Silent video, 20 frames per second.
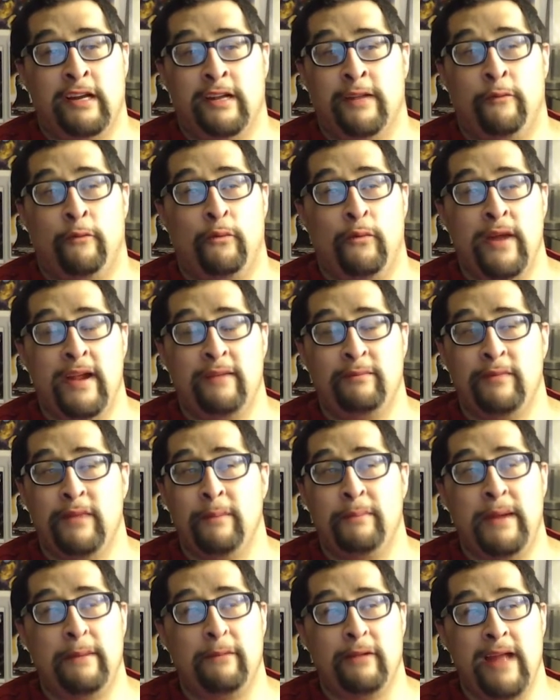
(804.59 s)
The, the
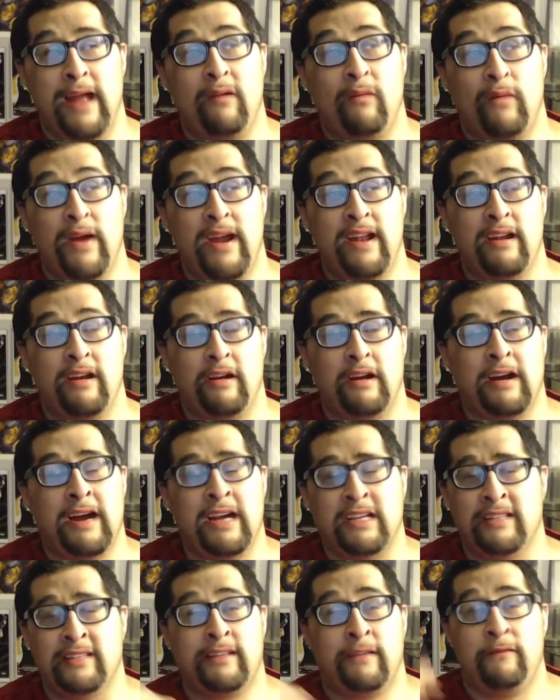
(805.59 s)
people that win are
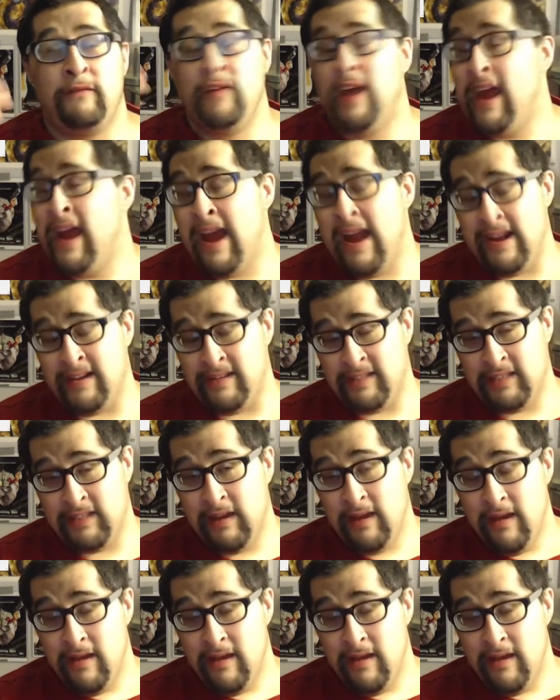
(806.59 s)
us, the fans.